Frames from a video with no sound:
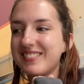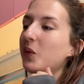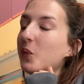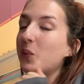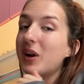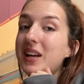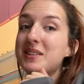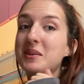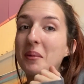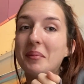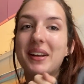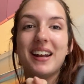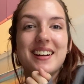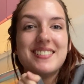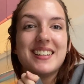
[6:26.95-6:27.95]
We're
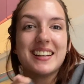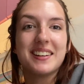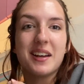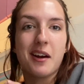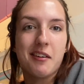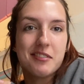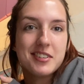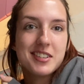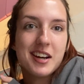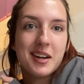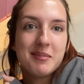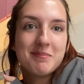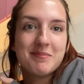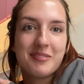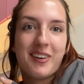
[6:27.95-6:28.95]
dominating the
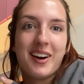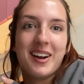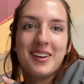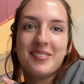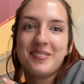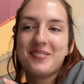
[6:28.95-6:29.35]
overtime, right?